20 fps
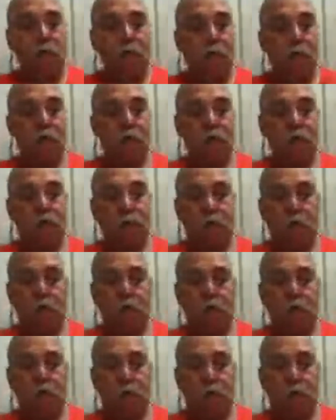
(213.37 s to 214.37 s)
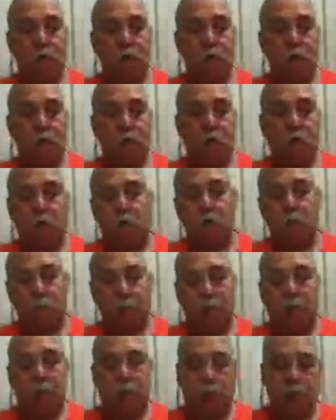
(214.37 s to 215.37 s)
the parts list, all
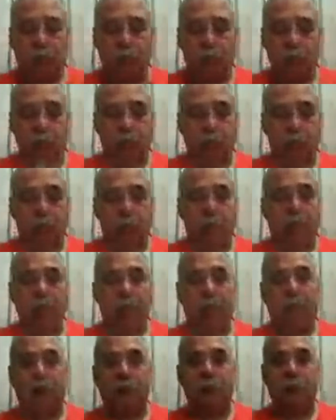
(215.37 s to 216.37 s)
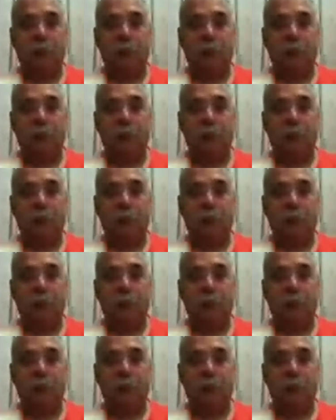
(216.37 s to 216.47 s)
pictured and pretty